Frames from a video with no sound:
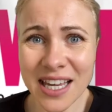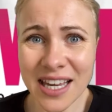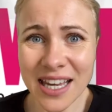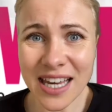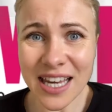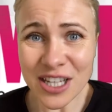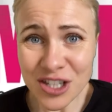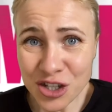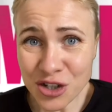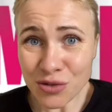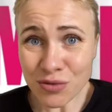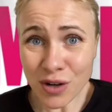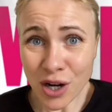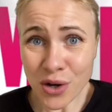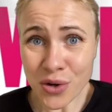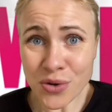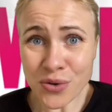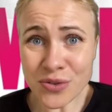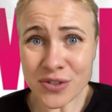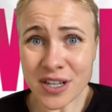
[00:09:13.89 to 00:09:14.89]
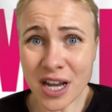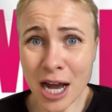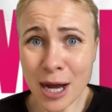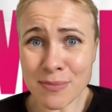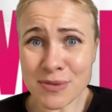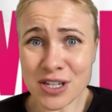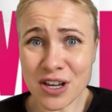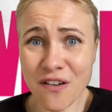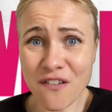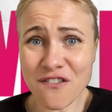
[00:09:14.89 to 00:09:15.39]
It grows up
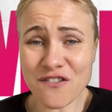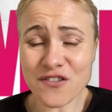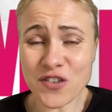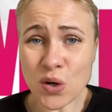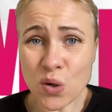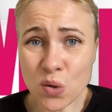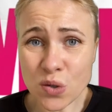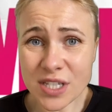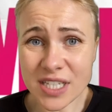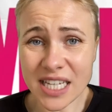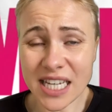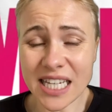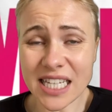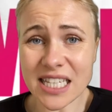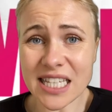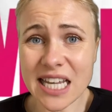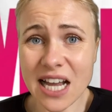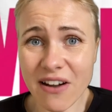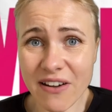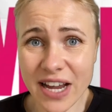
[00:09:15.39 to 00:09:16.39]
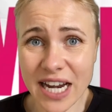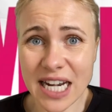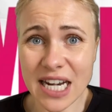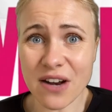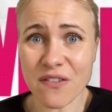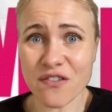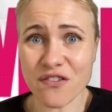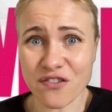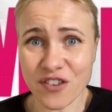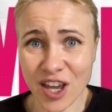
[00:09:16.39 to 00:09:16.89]
to 49
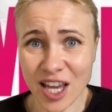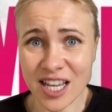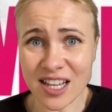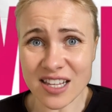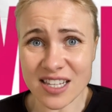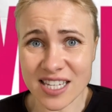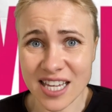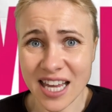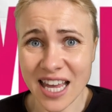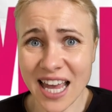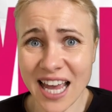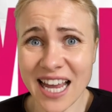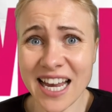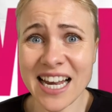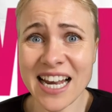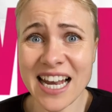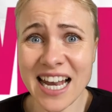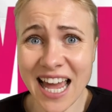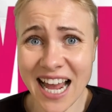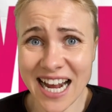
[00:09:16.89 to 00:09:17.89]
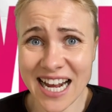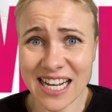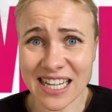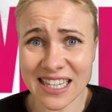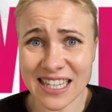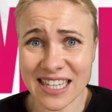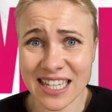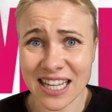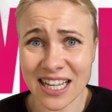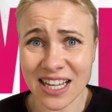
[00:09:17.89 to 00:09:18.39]
feet in length.